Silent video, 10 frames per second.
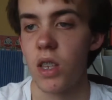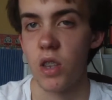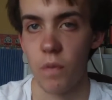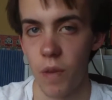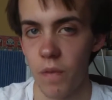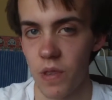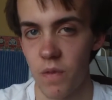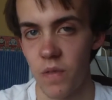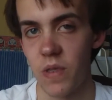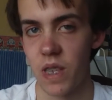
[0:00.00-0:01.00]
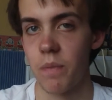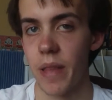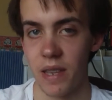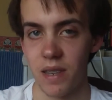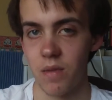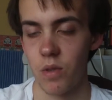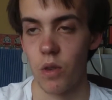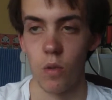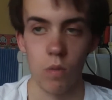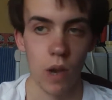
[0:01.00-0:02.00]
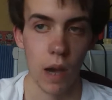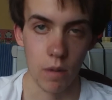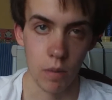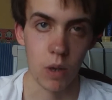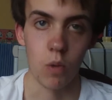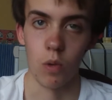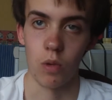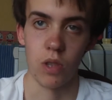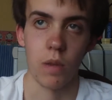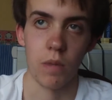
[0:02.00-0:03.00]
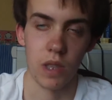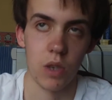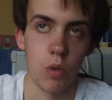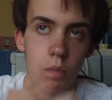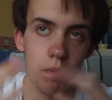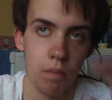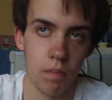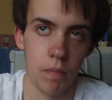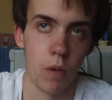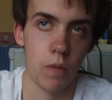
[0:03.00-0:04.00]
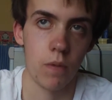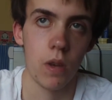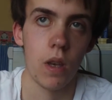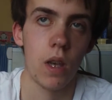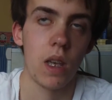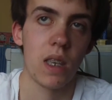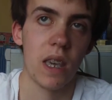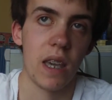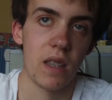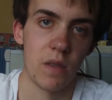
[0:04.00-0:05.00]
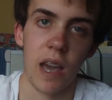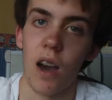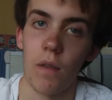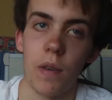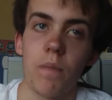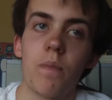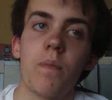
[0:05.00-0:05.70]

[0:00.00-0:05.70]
So 50-50 split when you have a meal or something that you're both getting something out of it.